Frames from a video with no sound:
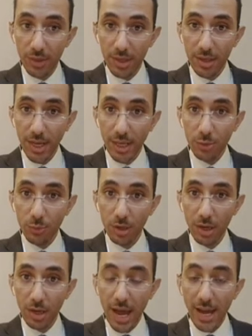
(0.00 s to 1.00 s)
we think that
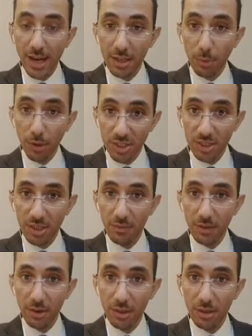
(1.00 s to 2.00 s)
will act
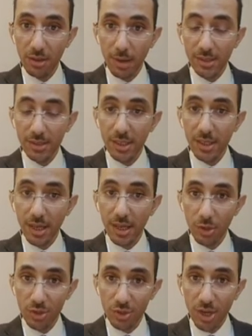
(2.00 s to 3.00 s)
positively on the market and